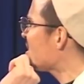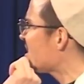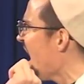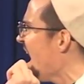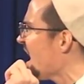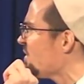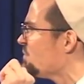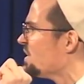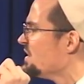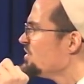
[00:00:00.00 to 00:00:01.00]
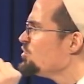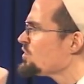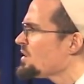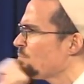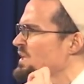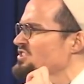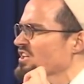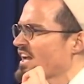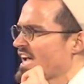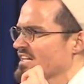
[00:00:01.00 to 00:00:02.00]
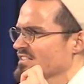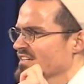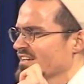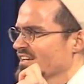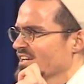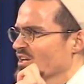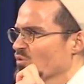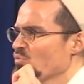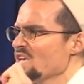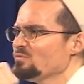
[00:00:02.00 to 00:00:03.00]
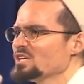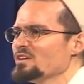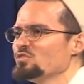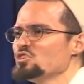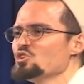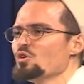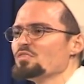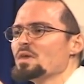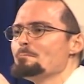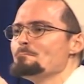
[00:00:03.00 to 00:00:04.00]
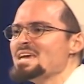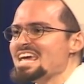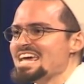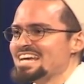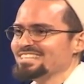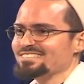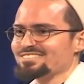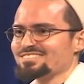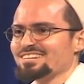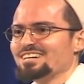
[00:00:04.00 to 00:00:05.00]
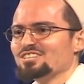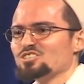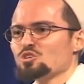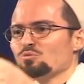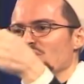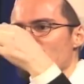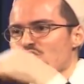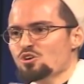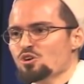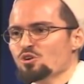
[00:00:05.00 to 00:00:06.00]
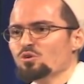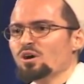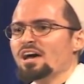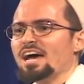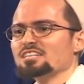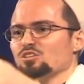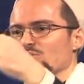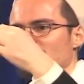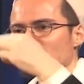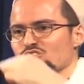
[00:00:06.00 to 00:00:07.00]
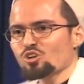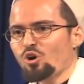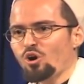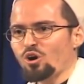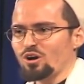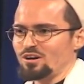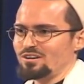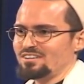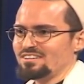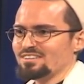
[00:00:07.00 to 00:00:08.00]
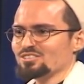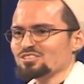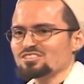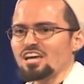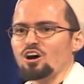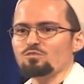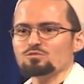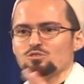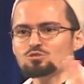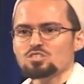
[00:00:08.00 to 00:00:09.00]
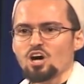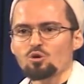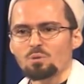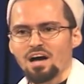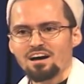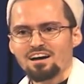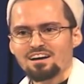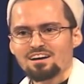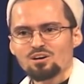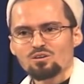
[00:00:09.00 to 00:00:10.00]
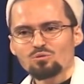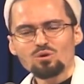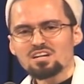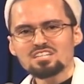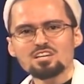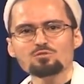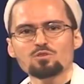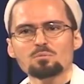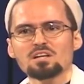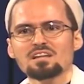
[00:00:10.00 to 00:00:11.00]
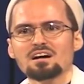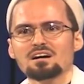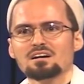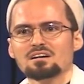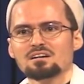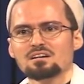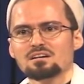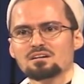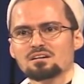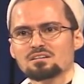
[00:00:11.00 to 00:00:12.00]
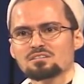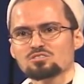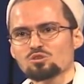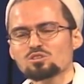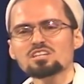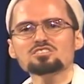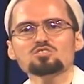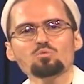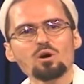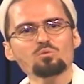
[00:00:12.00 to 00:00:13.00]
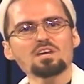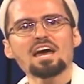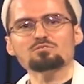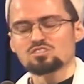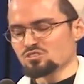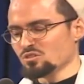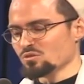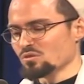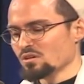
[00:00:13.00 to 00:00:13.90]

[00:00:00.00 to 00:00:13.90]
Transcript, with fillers: to time you capitulate, we've given you the means to renew and to restore the self through Toba. What a gift from Allah. So, this is what we have to do.